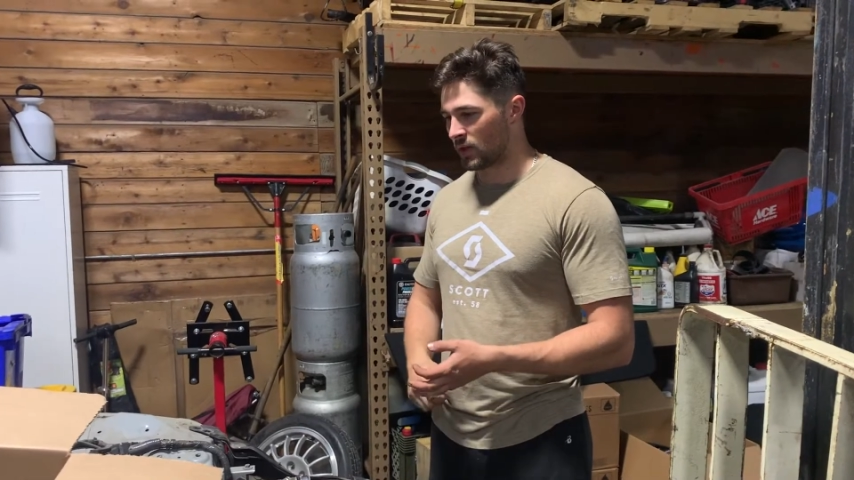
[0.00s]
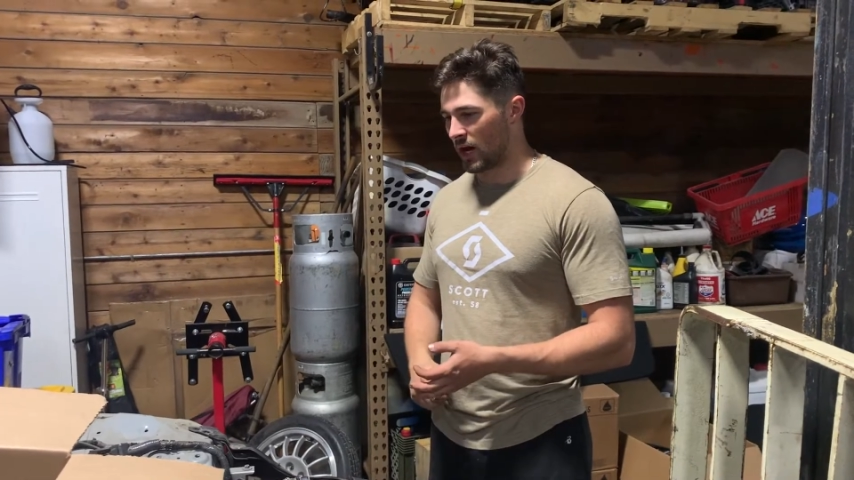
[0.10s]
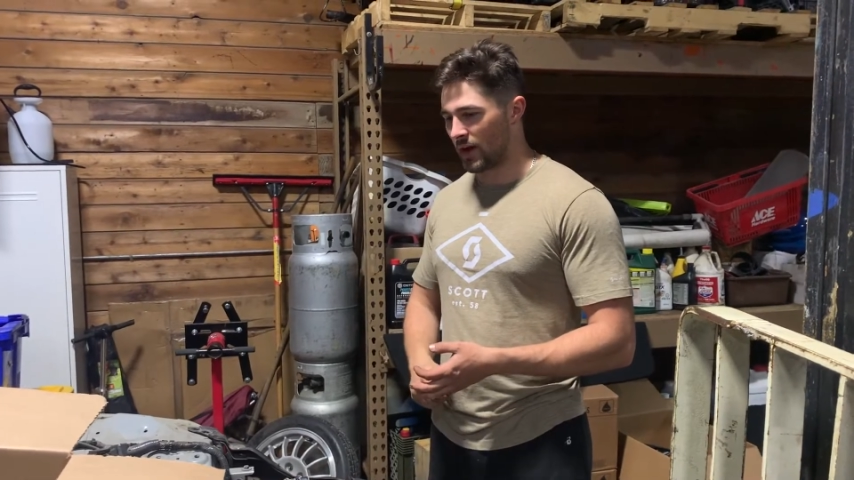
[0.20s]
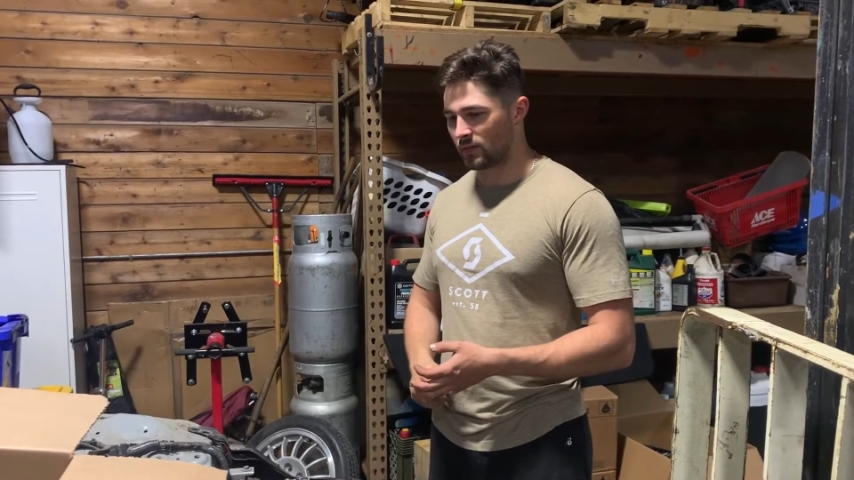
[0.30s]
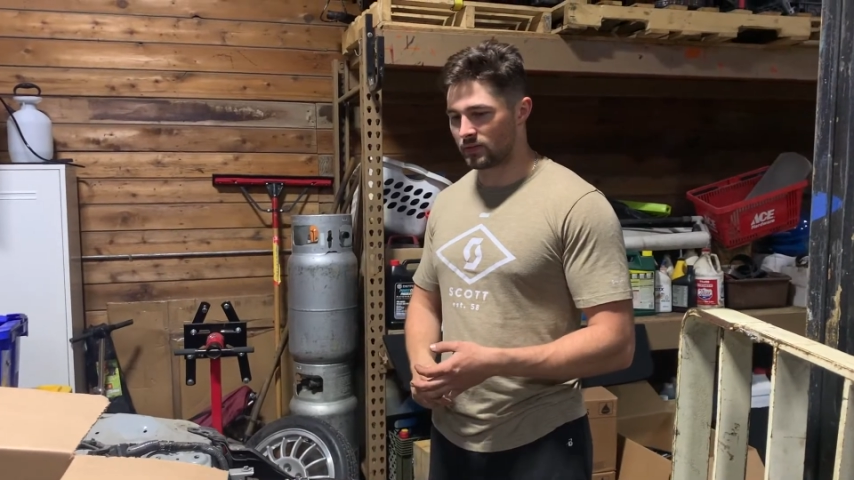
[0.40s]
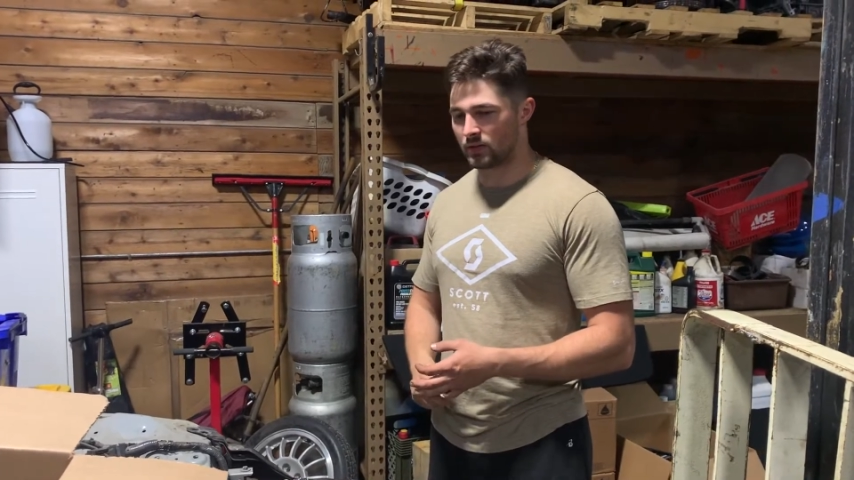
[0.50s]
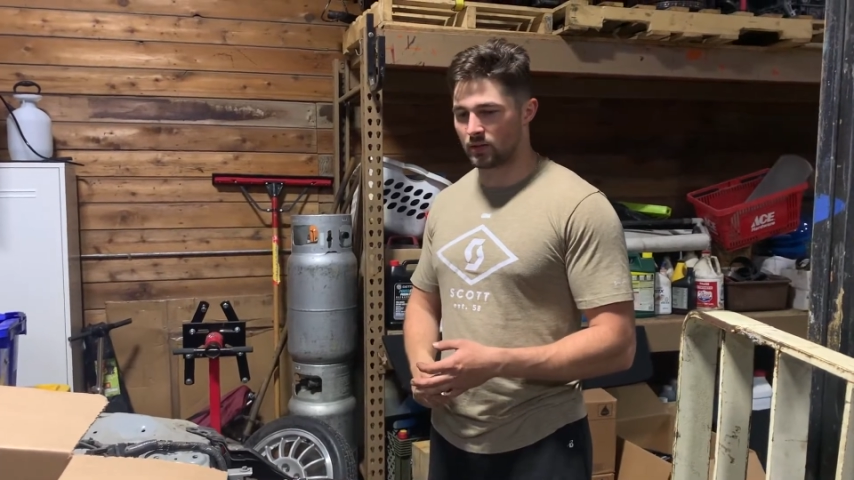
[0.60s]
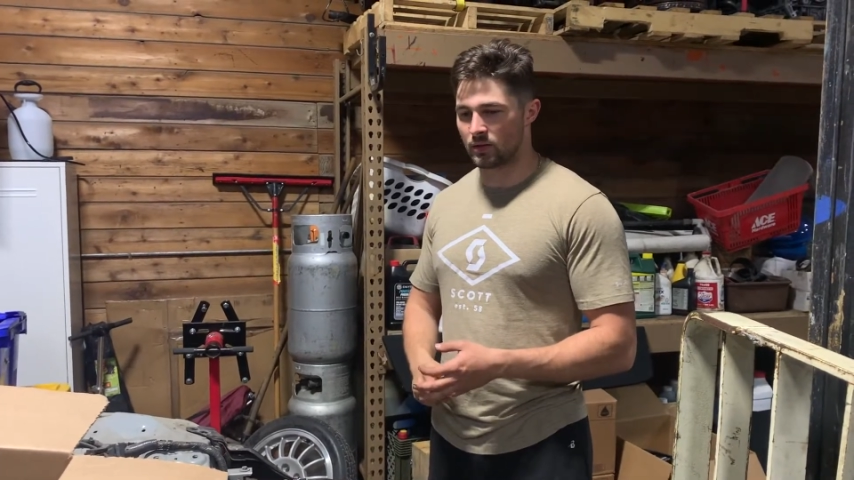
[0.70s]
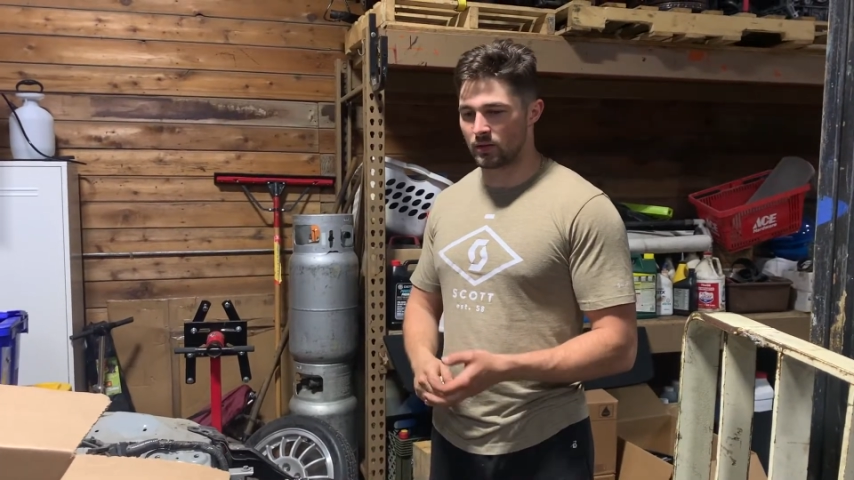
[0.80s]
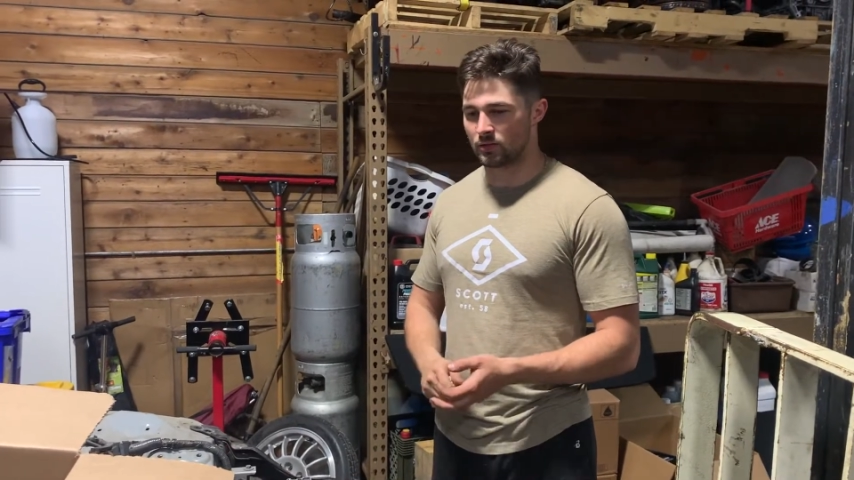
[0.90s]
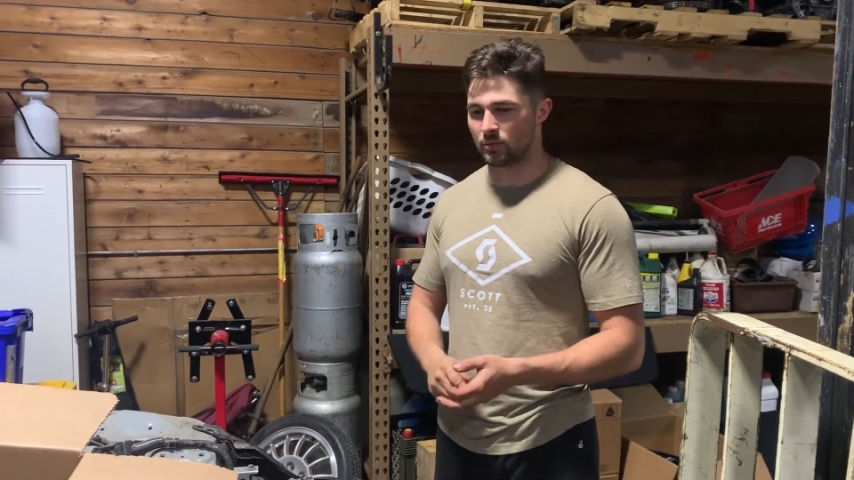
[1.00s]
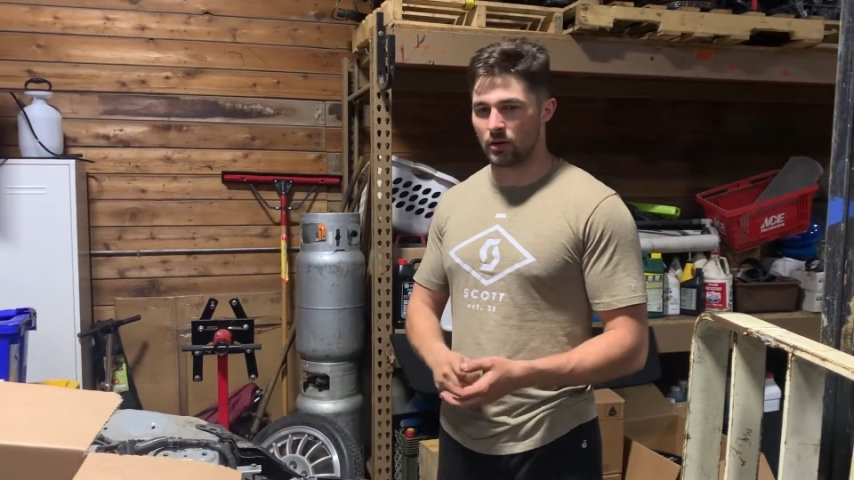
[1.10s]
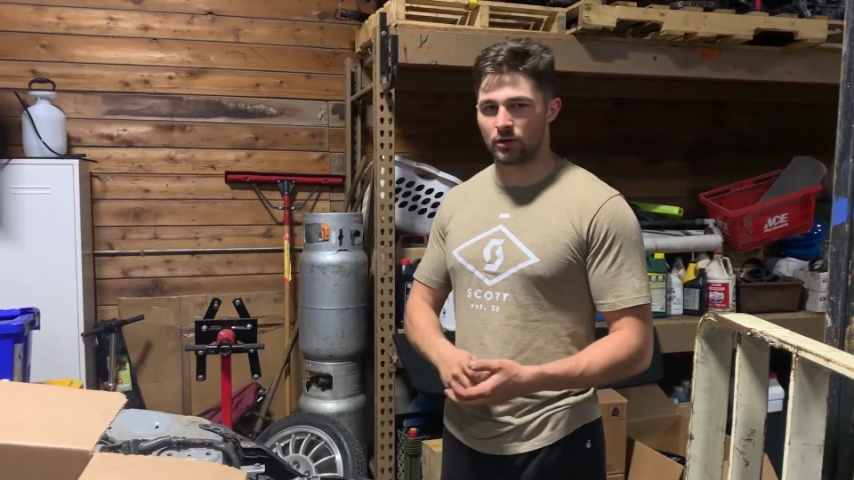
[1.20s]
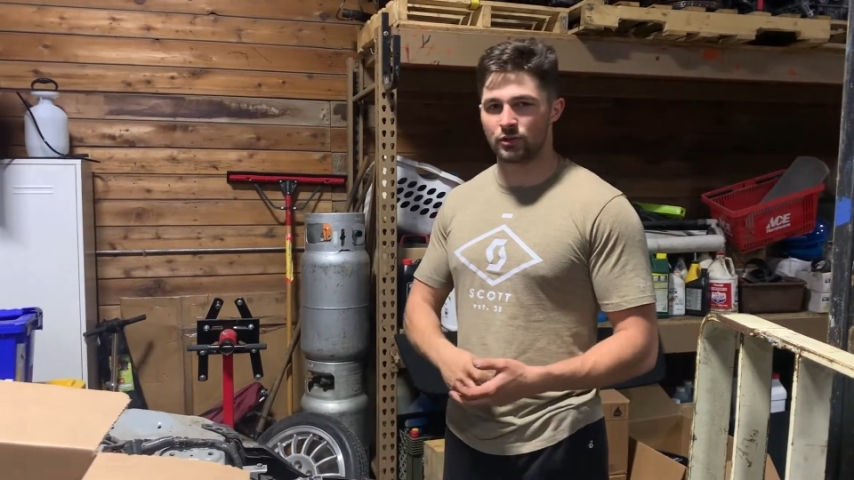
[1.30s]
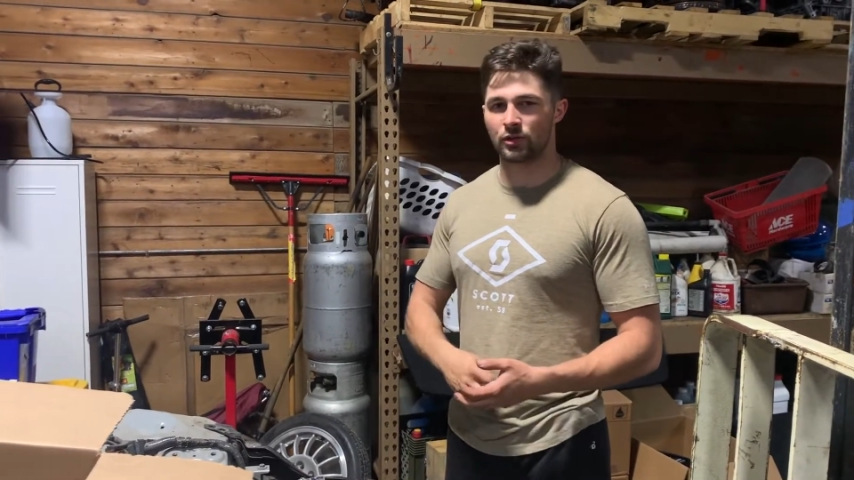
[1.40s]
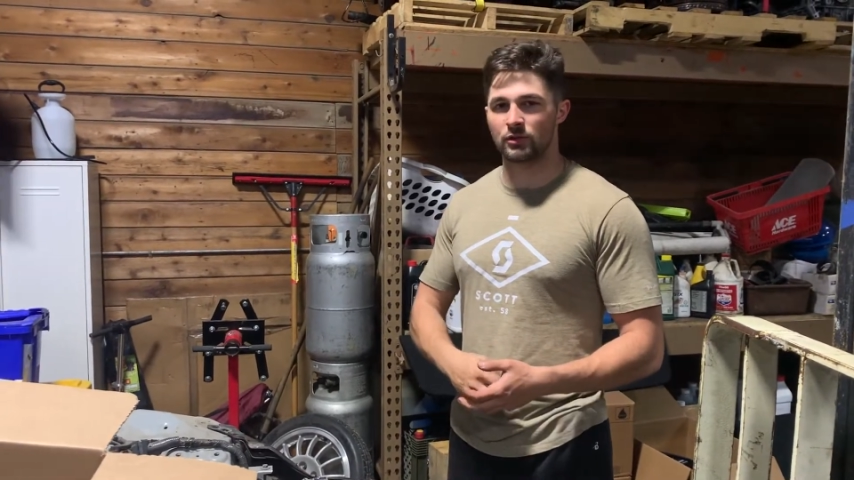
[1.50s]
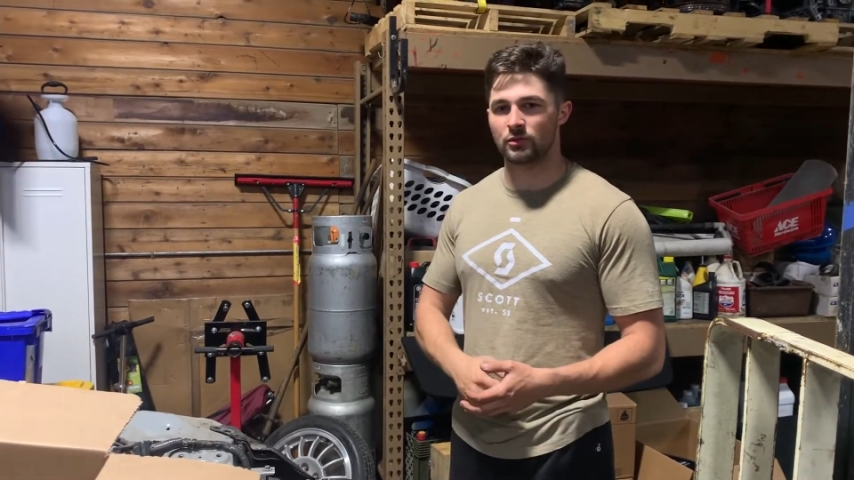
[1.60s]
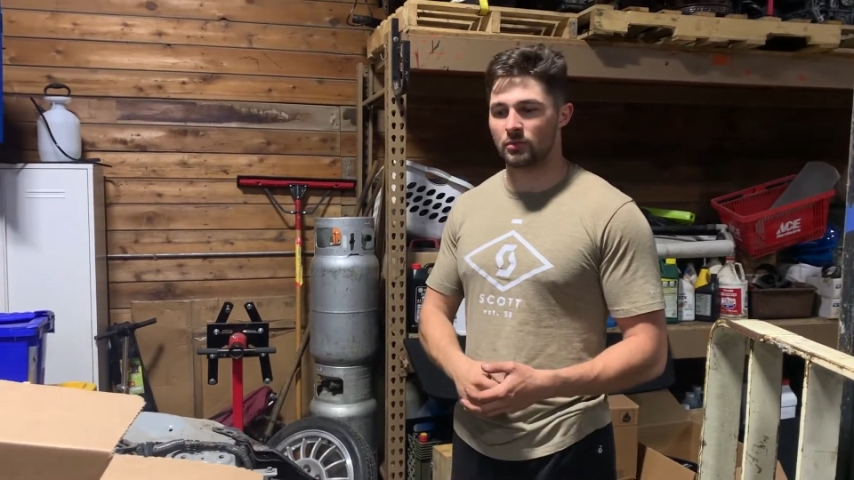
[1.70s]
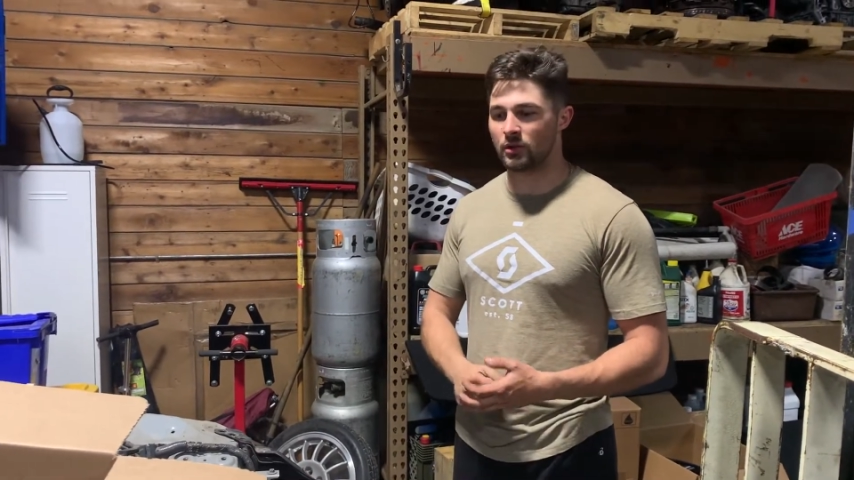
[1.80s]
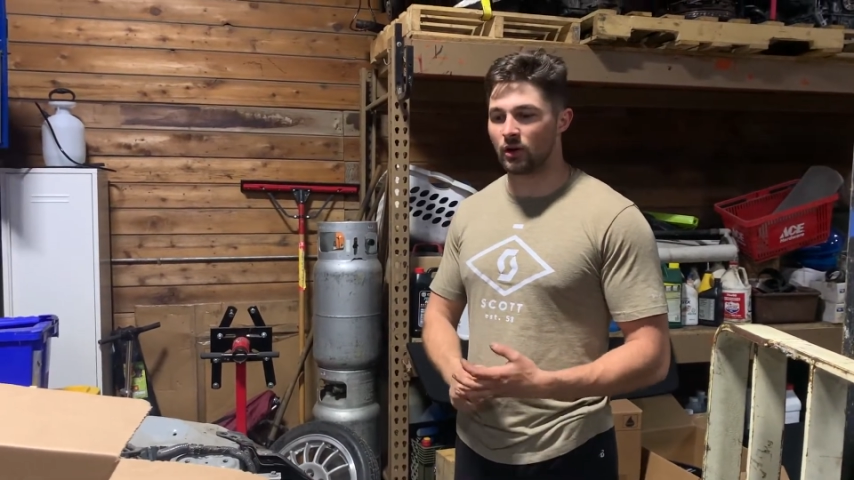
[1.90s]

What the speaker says: Obviously the smarter choice would be,